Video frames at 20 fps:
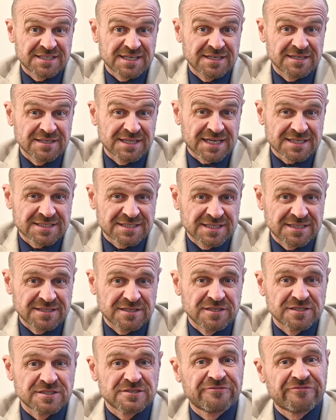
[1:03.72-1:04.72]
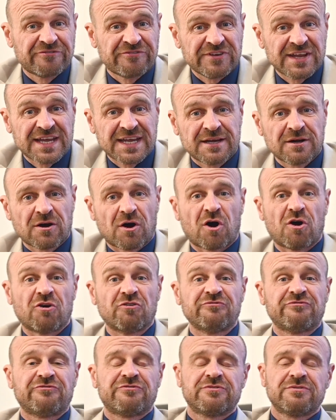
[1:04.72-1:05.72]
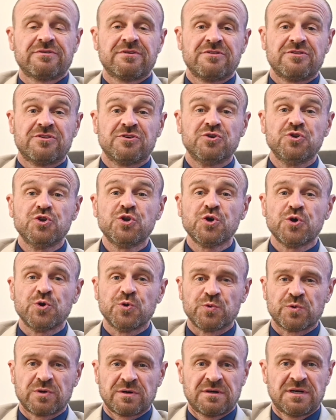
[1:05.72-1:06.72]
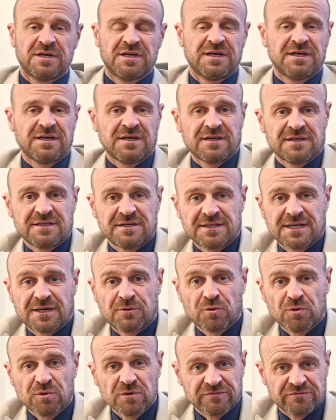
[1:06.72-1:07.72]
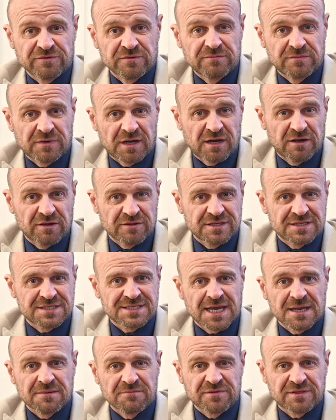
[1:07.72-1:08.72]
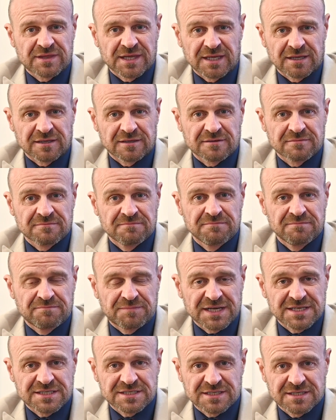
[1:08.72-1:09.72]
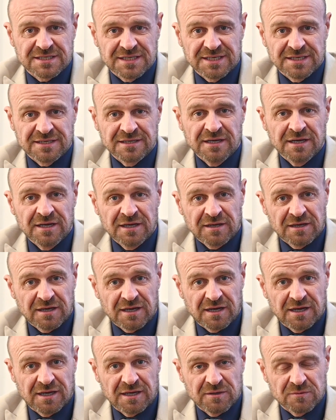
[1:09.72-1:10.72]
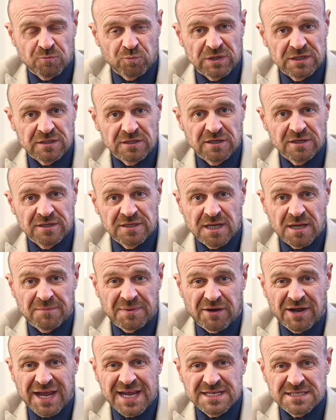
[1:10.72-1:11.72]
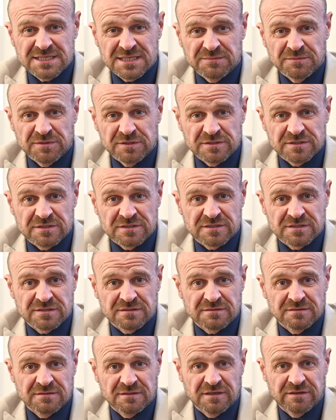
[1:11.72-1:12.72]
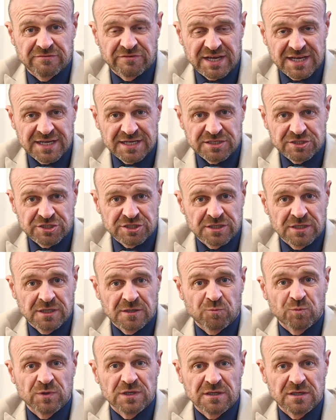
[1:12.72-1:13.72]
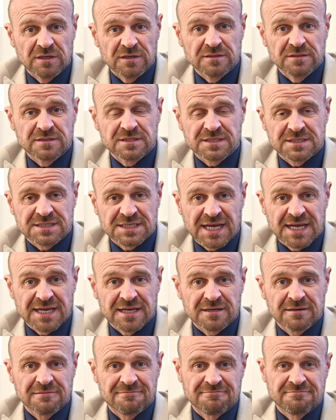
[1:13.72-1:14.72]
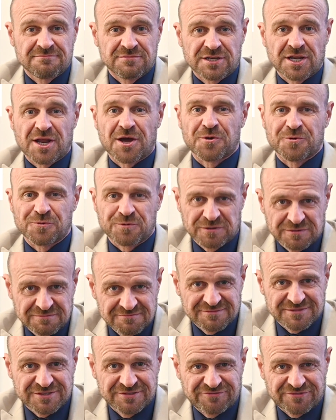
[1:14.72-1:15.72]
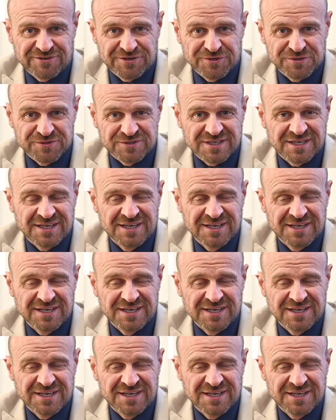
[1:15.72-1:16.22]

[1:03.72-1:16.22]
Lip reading: in Latin as fear of the new. Now, all of them are the same thing. Basically, we learn it about 18 months of age. We learn to say no to food,